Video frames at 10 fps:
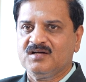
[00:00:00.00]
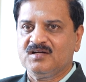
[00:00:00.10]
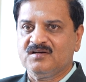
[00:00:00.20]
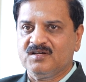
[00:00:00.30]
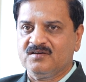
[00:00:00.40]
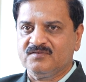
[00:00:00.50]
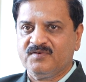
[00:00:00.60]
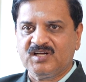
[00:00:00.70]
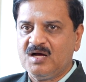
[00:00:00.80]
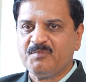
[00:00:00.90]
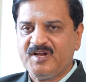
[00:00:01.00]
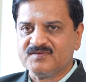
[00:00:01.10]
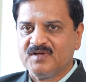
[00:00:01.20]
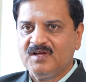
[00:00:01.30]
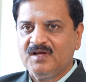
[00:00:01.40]
uh, for
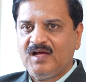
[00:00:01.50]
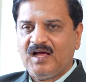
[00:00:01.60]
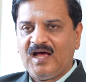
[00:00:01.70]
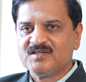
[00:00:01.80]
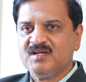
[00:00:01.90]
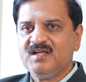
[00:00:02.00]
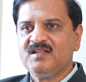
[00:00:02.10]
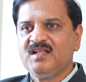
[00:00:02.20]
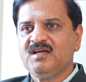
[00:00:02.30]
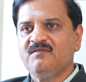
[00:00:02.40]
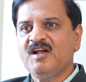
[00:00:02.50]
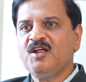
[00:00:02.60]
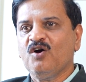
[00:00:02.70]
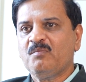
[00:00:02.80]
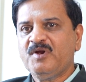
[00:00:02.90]
companies. Actually, the
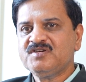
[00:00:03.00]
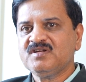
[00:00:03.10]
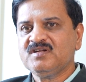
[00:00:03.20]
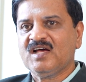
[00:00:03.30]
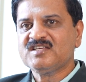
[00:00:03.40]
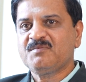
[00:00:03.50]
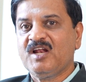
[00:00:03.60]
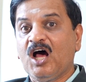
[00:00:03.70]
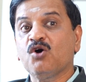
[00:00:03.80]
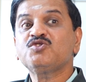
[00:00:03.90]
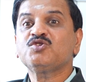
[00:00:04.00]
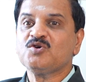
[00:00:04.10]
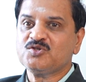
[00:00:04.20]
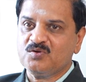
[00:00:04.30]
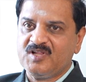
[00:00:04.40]
welding operation has been
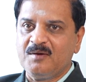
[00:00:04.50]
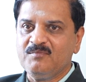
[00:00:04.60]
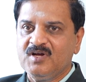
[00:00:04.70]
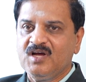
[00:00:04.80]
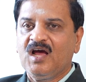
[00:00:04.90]
outsourced to them